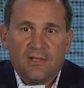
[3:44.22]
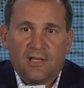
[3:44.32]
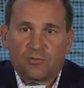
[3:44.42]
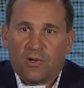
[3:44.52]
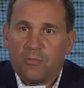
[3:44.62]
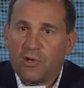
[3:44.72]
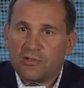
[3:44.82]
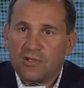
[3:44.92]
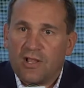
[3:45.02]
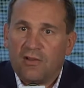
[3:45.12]
That's what our
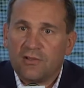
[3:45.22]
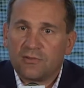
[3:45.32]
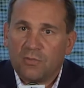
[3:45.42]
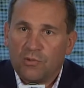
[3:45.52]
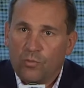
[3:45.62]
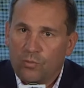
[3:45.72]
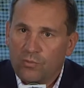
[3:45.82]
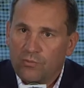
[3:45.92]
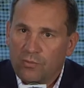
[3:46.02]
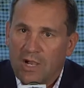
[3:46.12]
personnel is. But
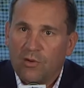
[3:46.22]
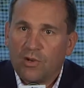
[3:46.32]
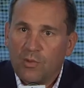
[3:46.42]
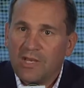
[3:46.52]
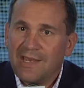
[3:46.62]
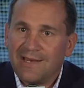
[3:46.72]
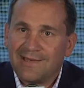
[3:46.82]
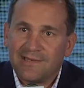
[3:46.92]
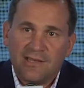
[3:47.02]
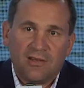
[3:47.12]
how can we get
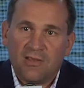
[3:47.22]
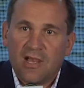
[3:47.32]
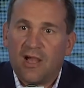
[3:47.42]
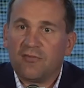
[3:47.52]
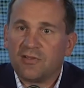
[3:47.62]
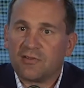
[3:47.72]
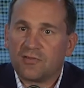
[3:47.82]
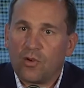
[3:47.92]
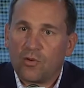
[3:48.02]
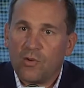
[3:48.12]
it into the offensive
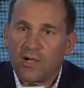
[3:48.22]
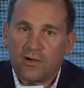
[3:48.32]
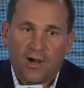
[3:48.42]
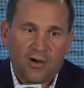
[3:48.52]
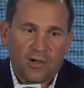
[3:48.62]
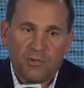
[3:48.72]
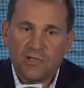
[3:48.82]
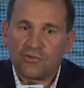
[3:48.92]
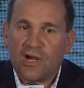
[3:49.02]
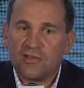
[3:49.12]
zone quicker? How can we
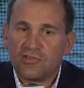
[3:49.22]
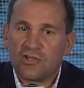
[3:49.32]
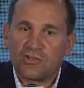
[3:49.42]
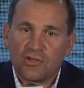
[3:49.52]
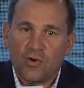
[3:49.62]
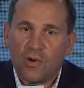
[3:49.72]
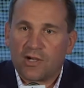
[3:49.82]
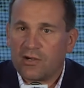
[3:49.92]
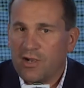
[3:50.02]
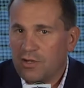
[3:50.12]
transition
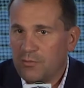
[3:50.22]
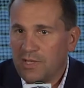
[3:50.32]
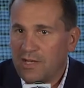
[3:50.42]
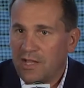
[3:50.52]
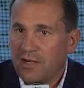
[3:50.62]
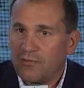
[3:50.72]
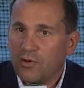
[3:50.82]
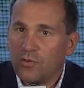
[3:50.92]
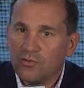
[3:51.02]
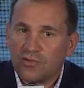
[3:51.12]
quicker? How can we get out of
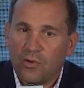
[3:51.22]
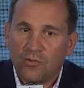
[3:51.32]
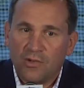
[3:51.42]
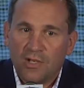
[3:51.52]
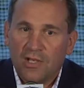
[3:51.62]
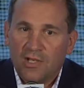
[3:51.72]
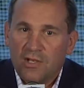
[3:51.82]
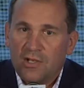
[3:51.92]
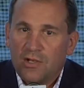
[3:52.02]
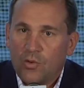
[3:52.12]
our own zone
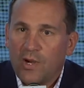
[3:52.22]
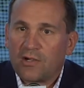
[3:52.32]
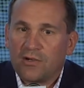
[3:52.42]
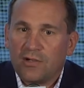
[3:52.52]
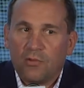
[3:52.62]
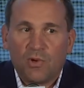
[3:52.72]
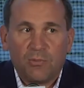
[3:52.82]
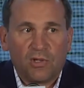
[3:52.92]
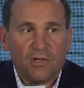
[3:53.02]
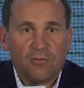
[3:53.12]
quicker? And we
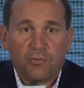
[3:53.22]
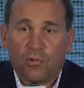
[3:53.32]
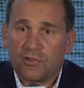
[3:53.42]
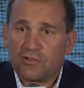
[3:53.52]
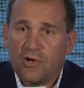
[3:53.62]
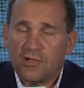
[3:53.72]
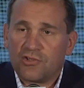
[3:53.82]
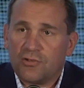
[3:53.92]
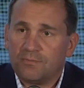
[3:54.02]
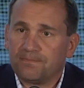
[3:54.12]
believe with more structure.